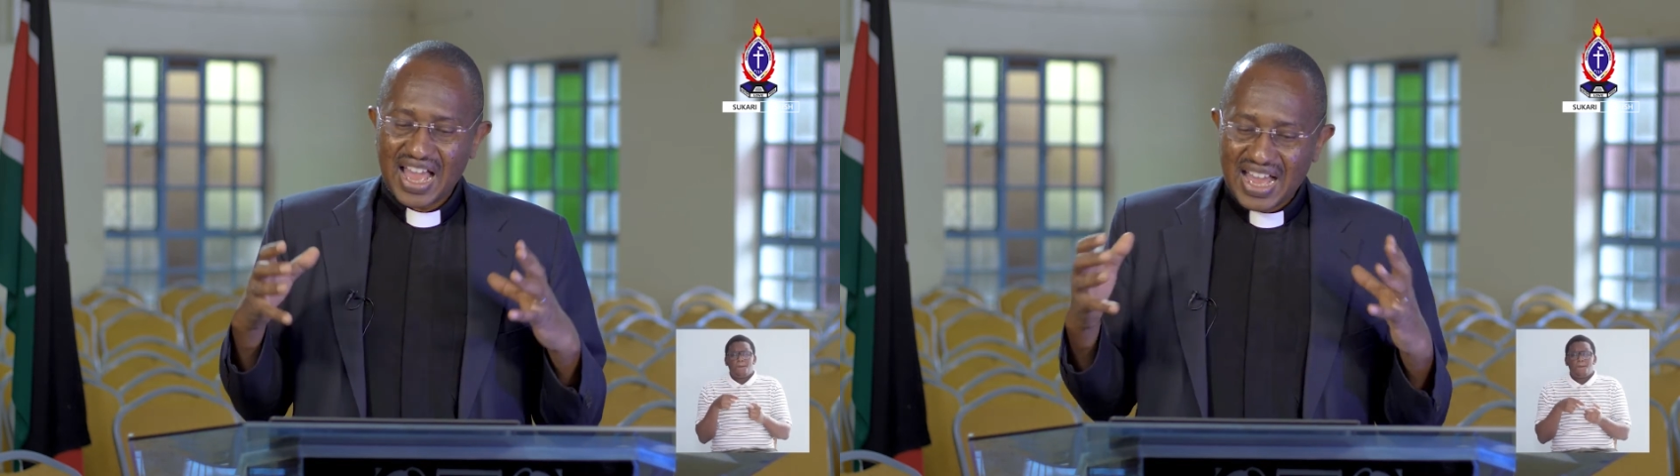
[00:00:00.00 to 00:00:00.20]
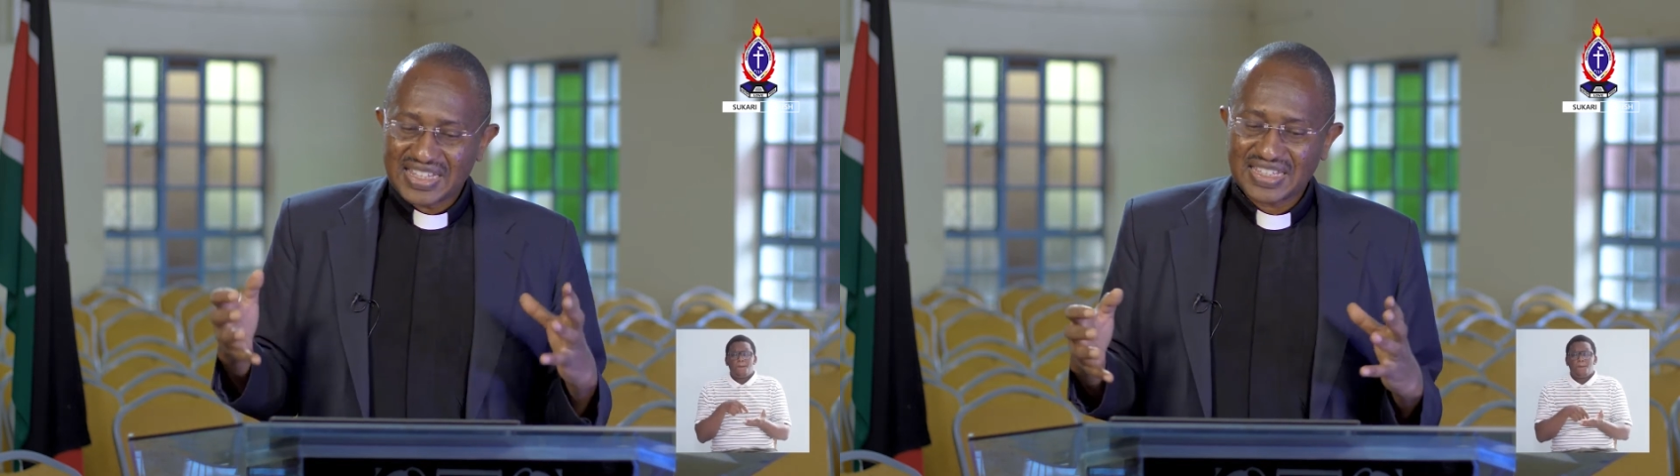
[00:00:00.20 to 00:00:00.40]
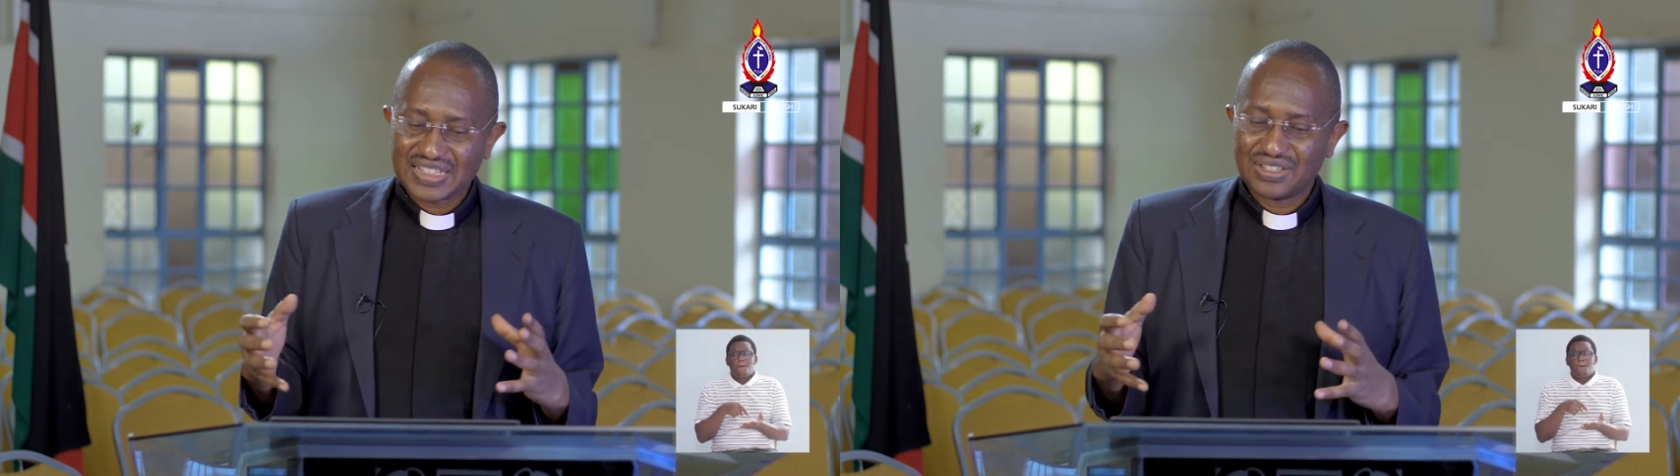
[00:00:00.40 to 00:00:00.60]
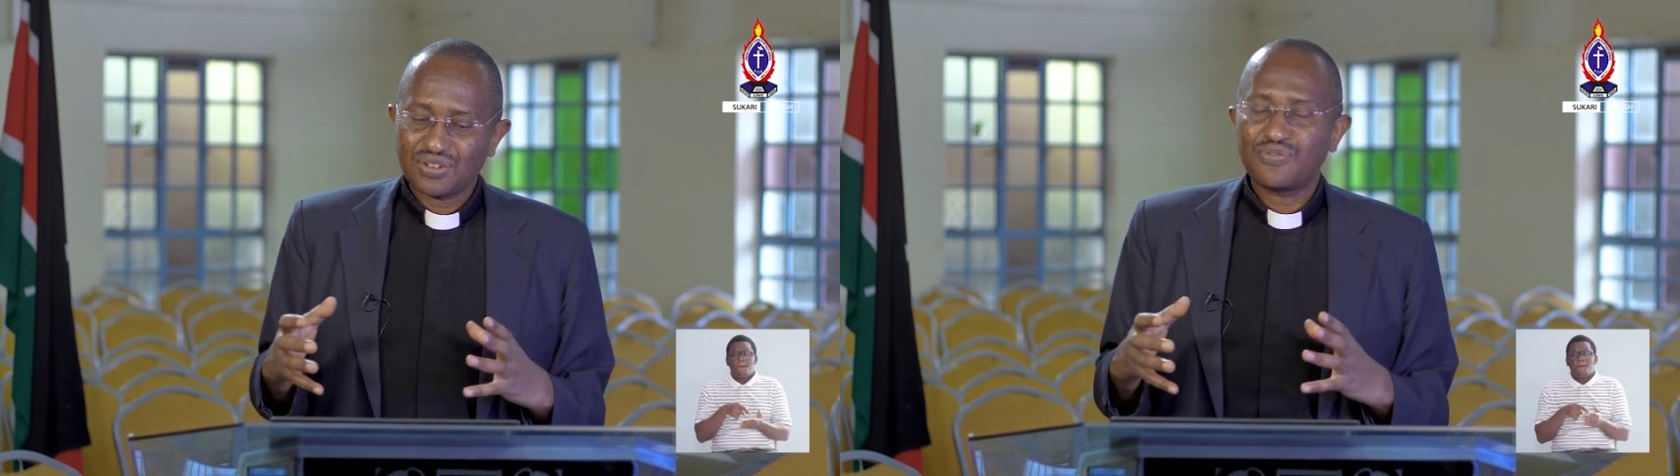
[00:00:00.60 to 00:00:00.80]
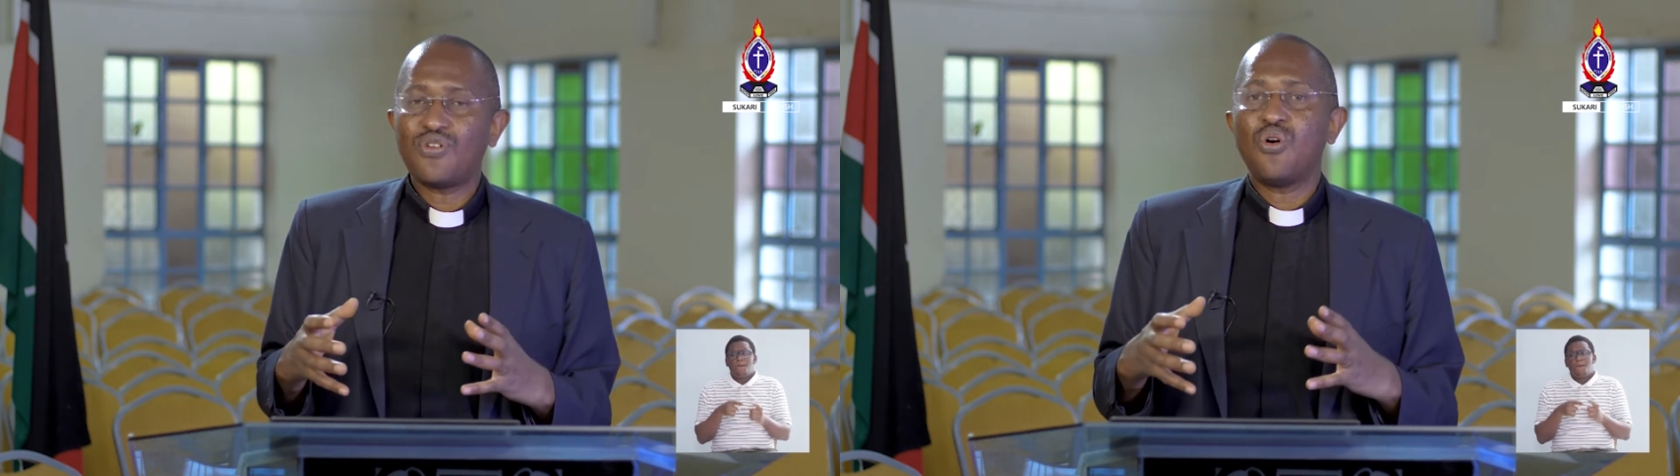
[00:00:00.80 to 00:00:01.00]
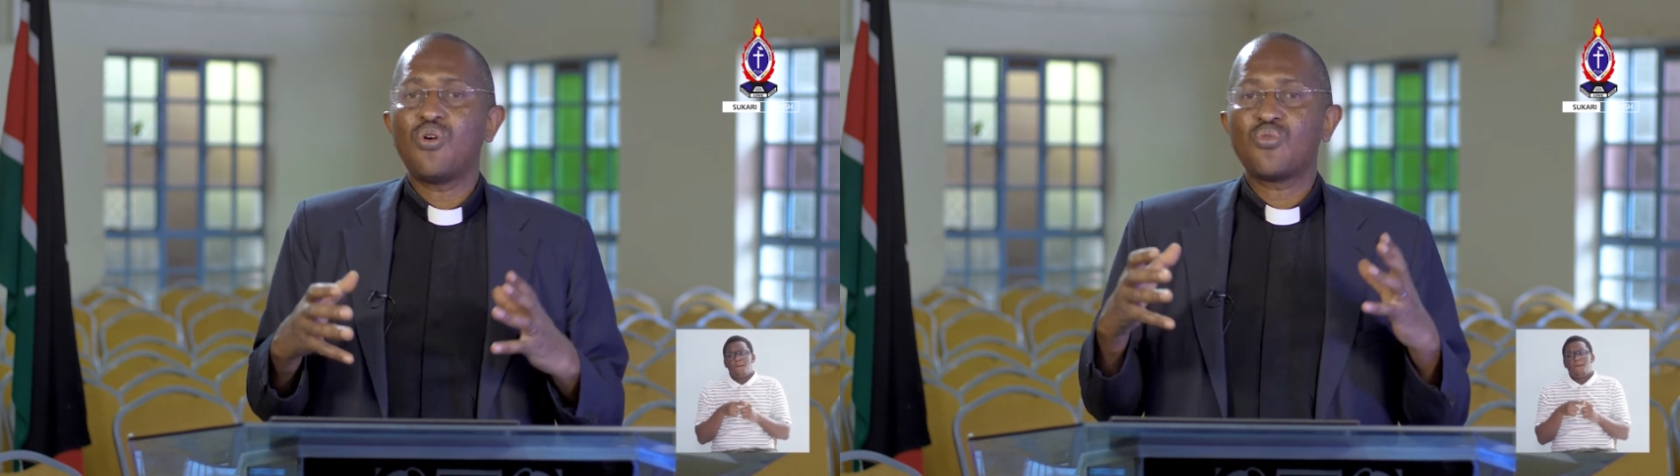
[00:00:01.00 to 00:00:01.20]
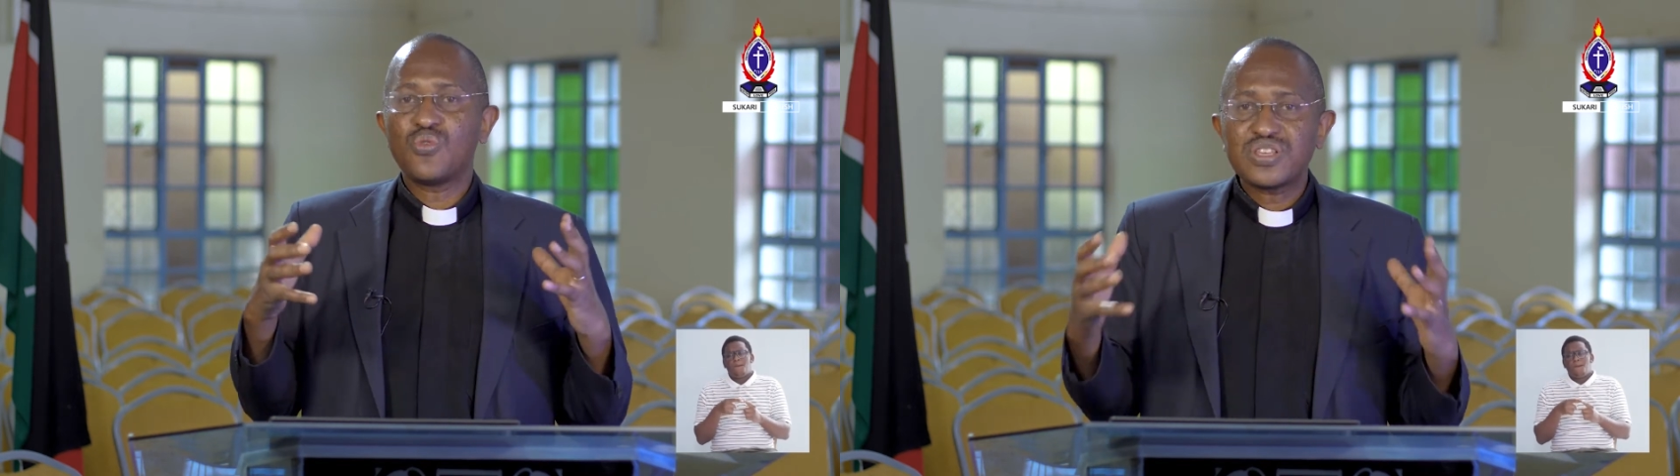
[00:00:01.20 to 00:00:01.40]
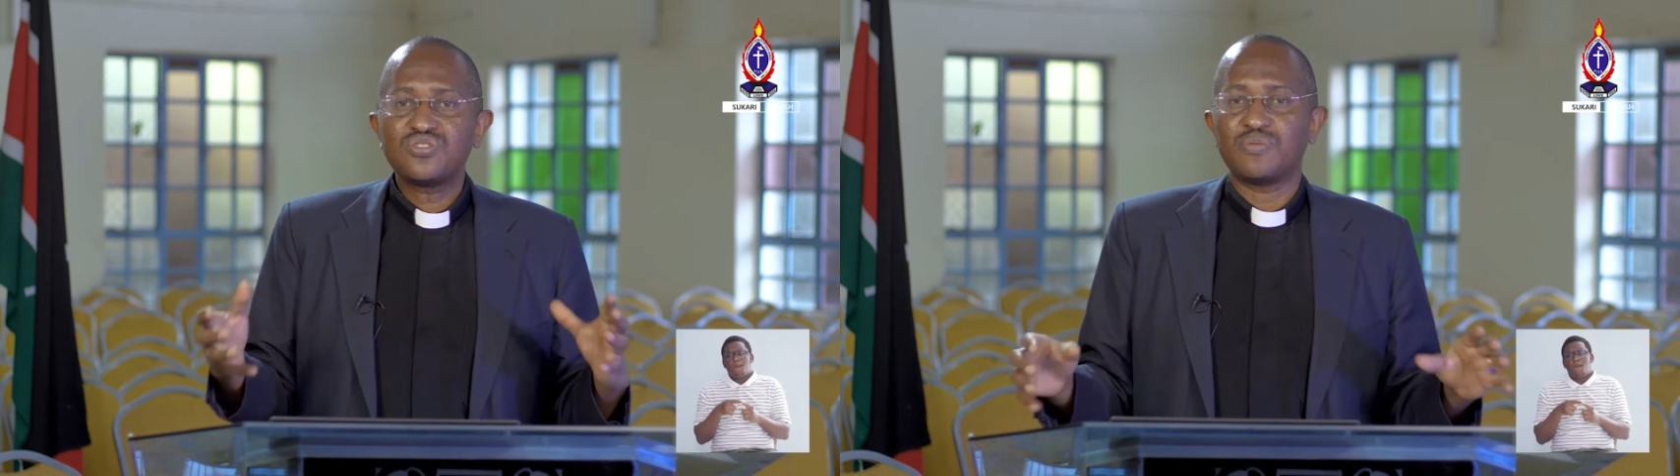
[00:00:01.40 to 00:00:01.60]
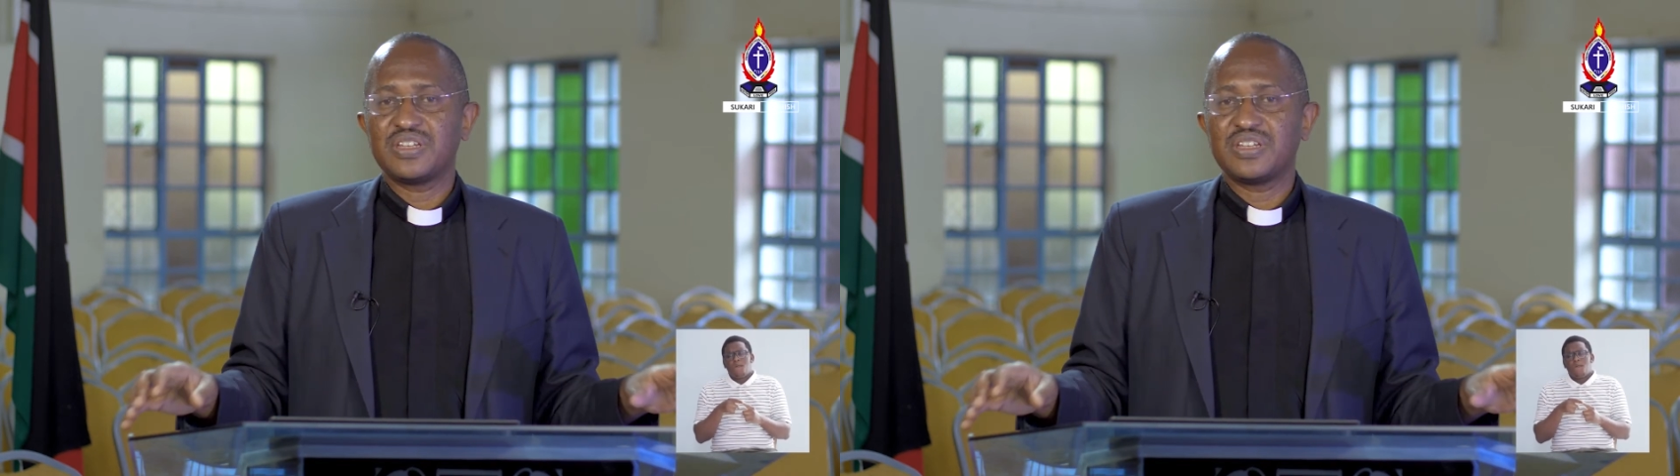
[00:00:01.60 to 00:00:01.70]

asked for wisdom.